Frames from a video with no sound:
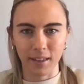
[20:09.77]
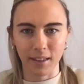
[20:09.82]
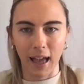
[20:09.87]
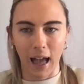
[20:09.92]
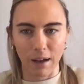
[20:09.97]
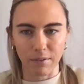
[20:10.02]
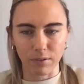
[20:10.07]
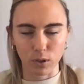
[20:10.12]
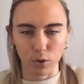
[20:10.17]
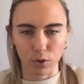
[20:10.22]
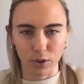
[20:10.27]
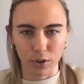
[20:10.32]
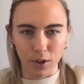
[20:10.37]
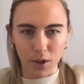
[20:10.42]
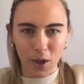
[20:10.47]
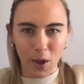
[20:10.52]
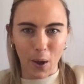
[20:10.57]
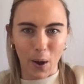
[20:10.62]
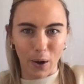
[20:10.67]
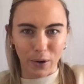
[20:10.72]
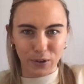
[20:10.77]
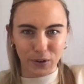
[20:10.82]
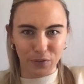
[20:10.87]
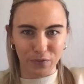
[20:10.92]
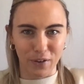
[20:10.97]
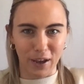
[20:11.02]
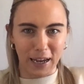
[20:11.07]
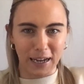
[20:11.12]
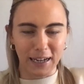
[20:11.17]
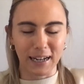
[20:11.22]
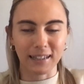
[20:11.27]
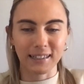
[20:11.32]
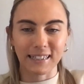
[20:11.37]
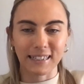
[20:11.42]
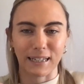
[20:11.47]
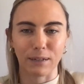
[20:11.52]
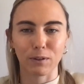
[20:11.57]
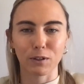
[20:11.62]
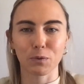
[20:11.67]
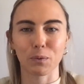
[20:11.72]
Have a look on your feed and
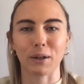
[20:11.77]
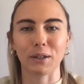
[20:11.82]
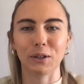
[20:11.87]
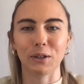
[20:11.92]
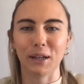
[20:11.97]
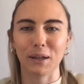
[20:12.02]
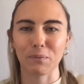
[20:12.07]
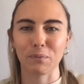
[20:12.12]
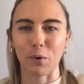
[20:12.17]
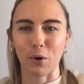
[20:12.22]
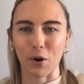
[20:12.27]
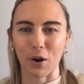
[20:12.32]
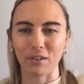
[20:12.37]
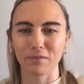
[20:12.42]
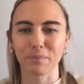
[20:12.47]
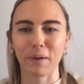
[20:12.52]
see which one you need more of.